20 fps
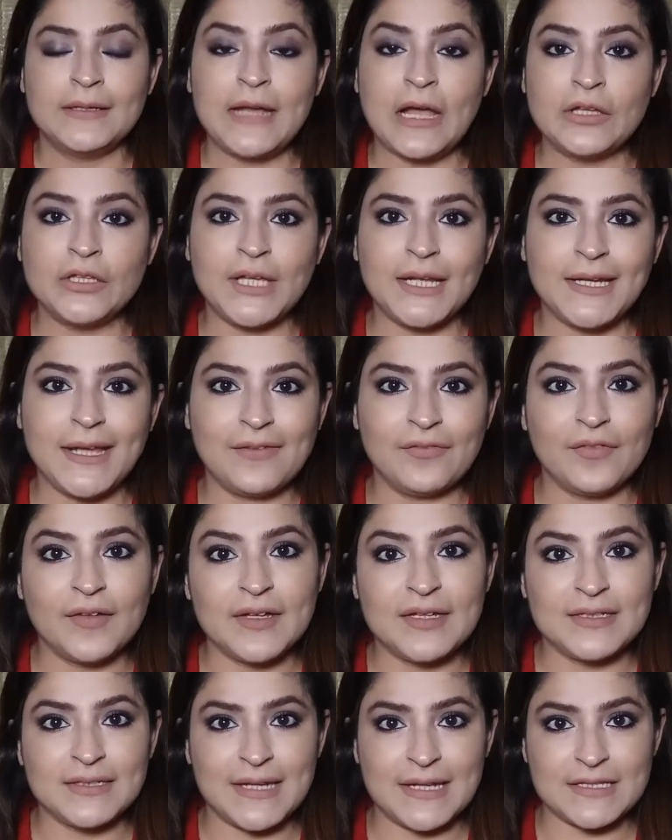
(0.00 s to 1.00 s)
Now that
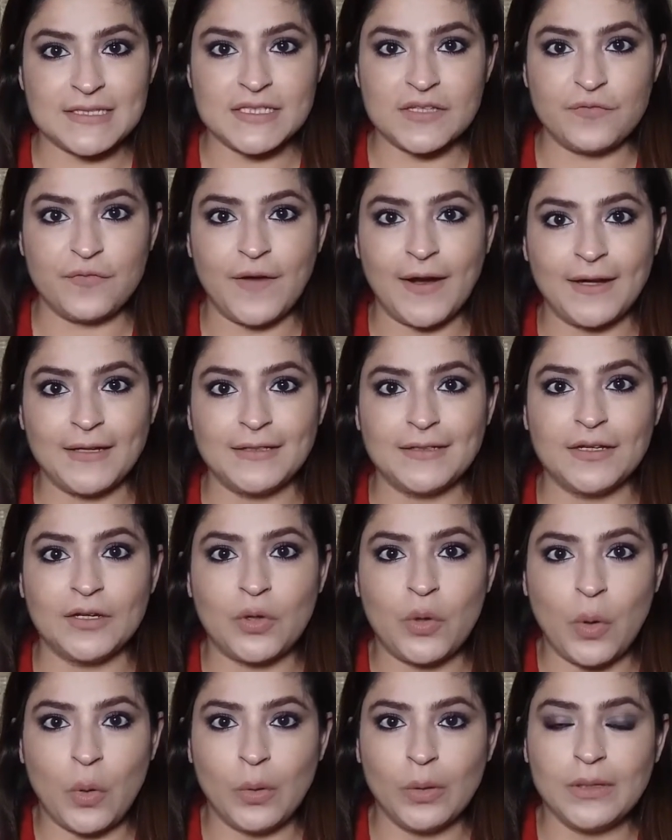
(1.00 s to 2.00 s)
I've intensified
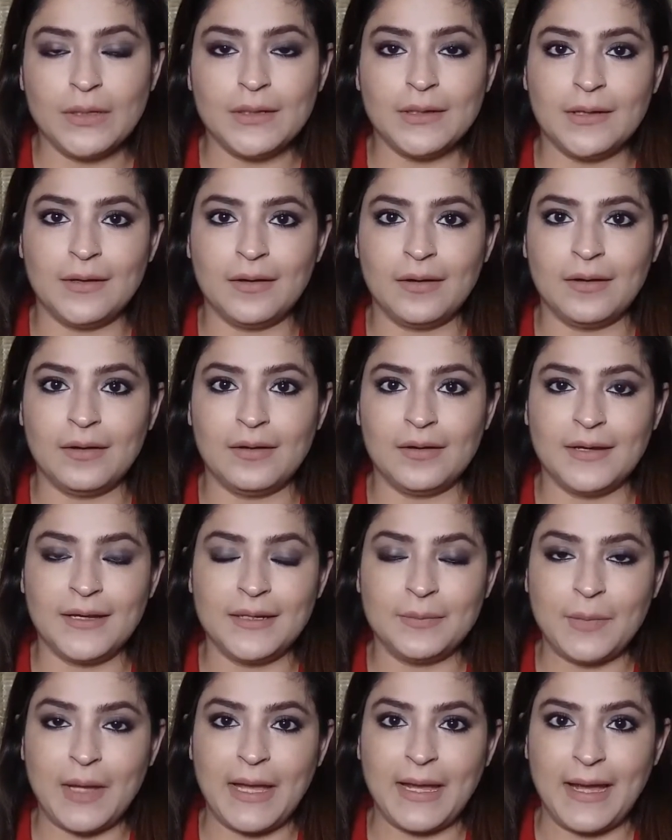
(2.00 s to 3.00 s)
the kohl
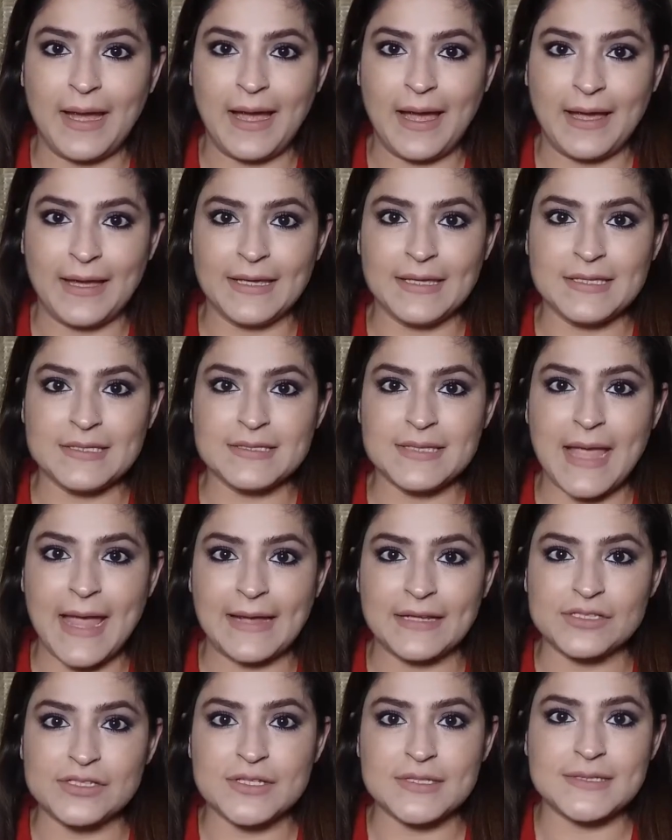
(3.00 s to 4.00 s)
in my eyes
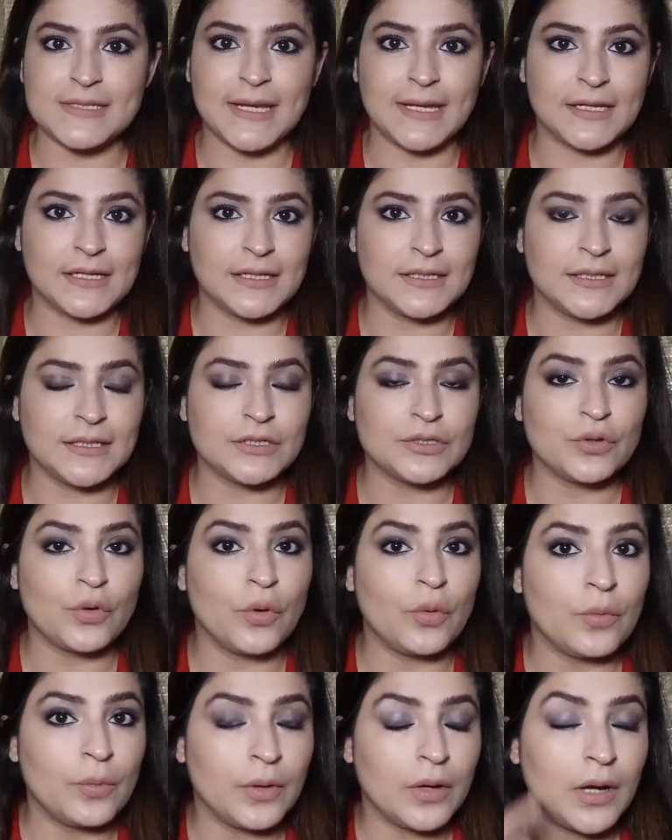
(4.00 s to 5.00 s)
and just taken it
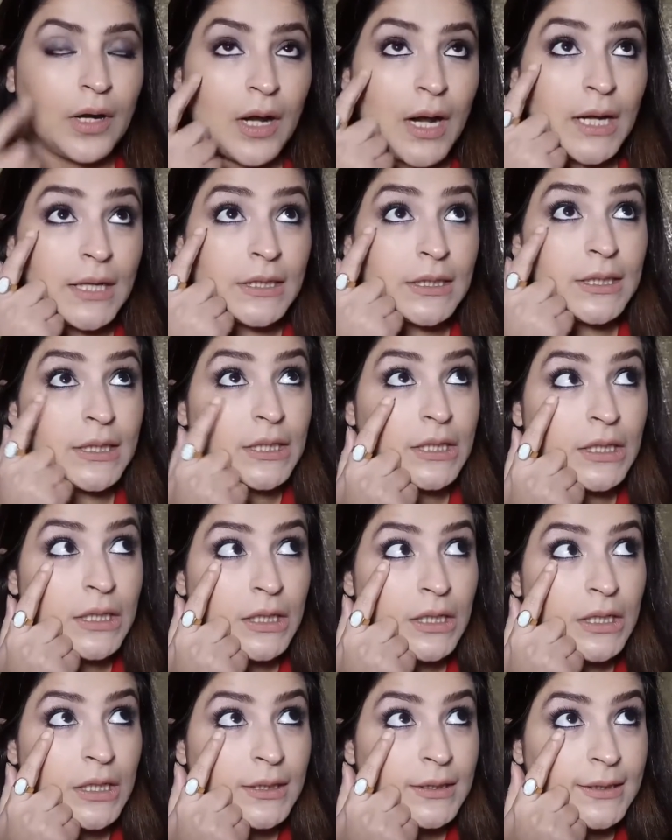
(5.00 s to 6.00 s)
under
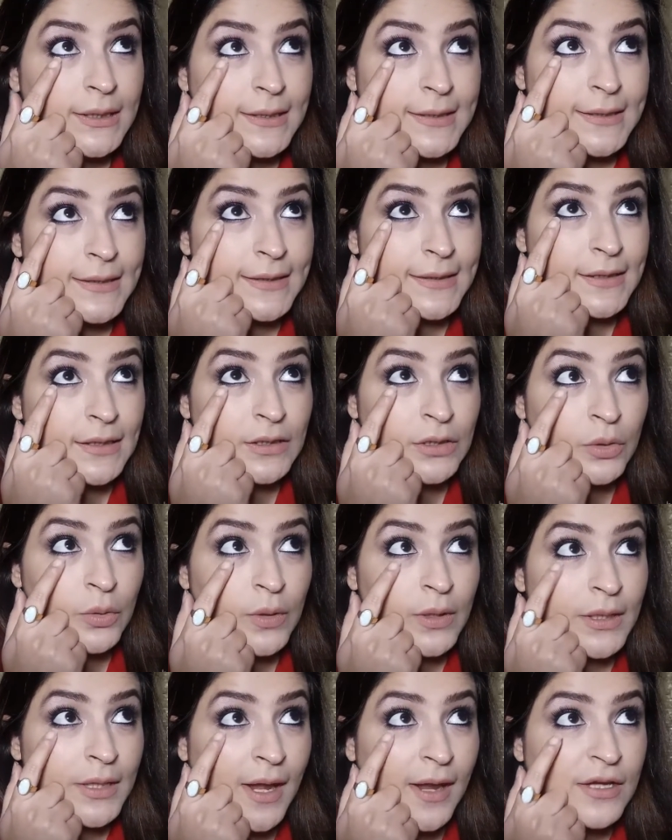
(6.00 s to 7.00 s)
the
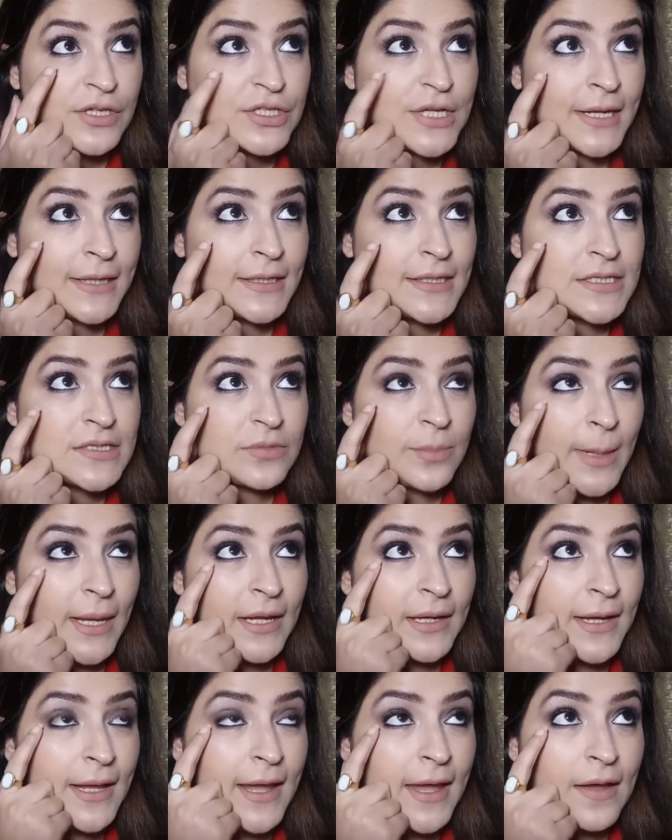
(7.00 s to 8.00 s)
lower lash line as
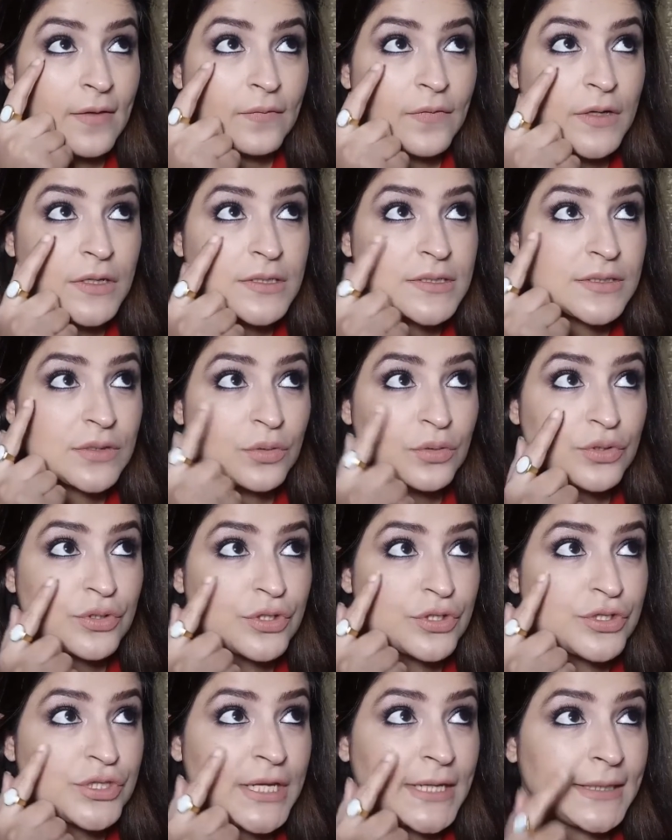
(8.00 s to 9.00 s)
well, ever
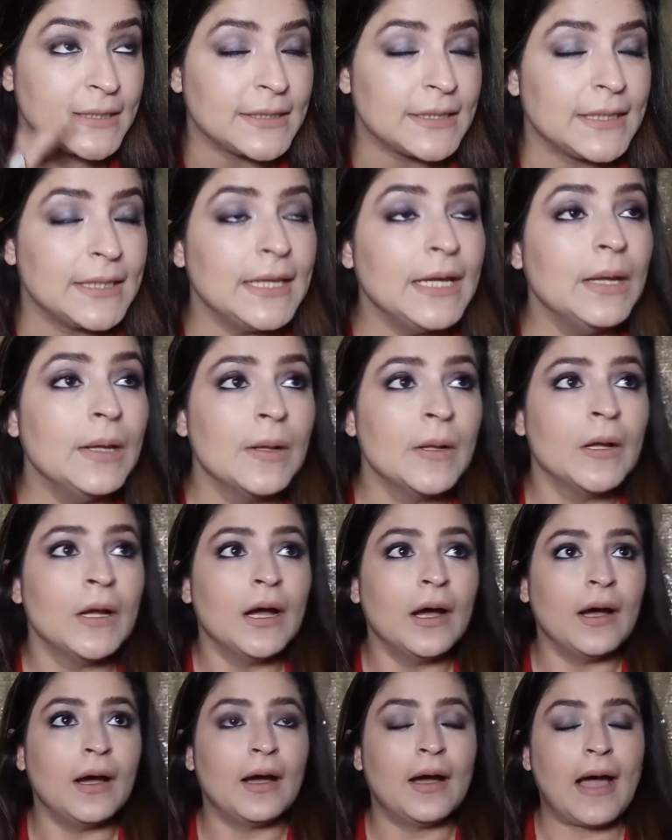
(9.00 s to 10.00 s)
so gently,
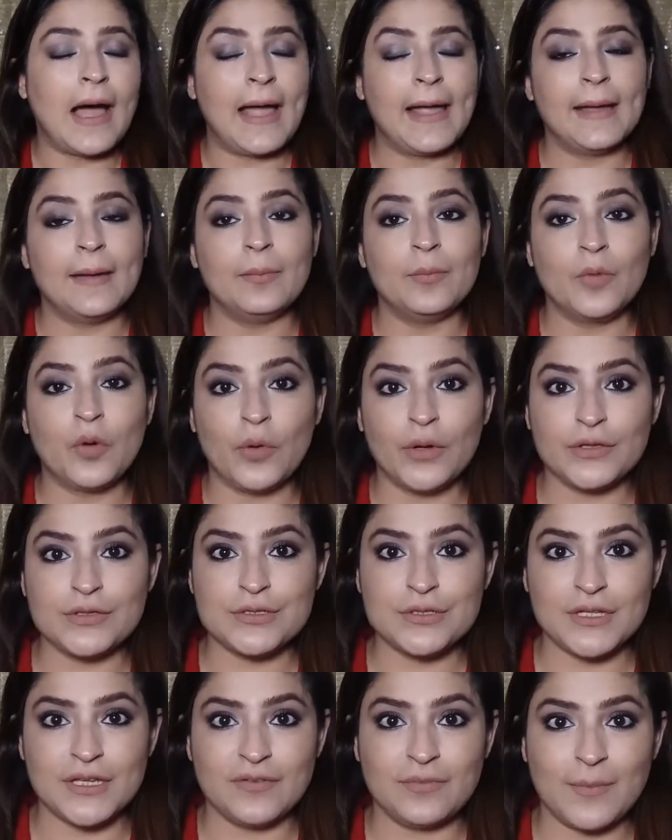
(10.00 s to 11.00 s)
I am going
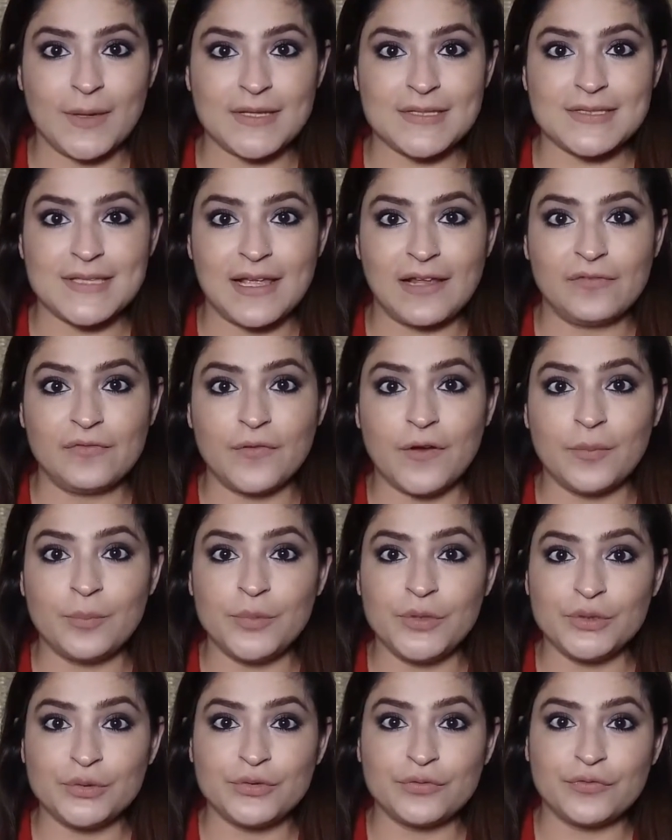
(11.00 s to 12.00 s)
to give myself a
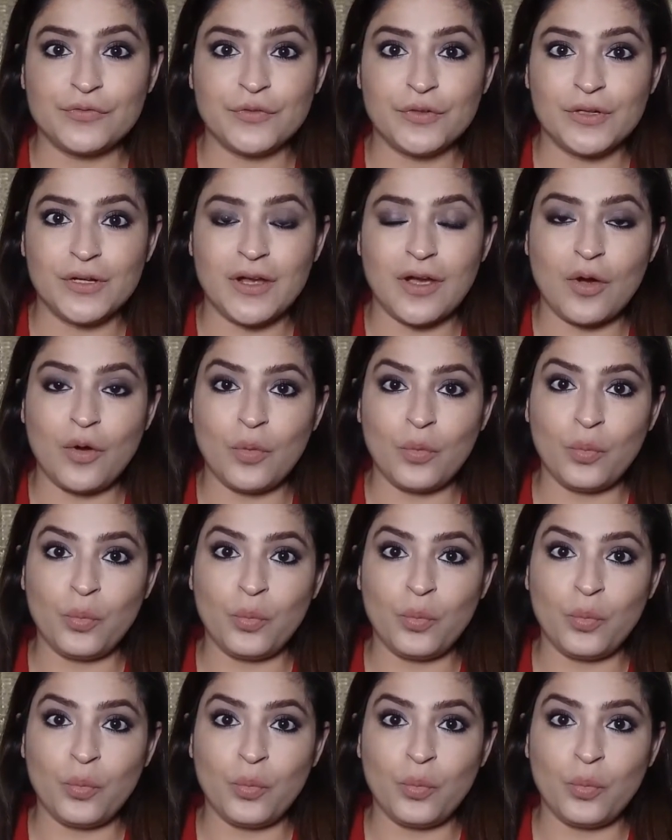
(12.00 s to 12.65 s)
beautiful